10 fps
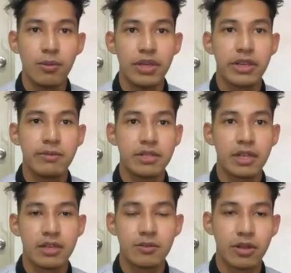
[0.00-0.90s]
my name is
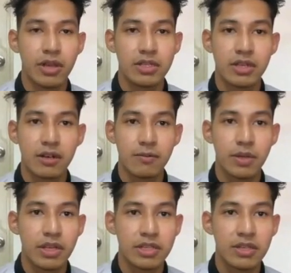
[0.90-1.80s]
Hazwan Ashraf
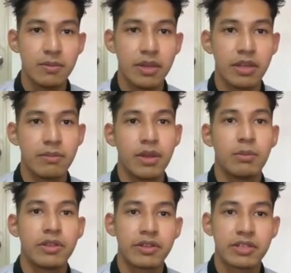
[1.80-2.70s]
bin Hashim and my
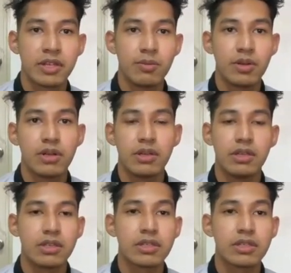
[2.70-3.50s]
matrix number is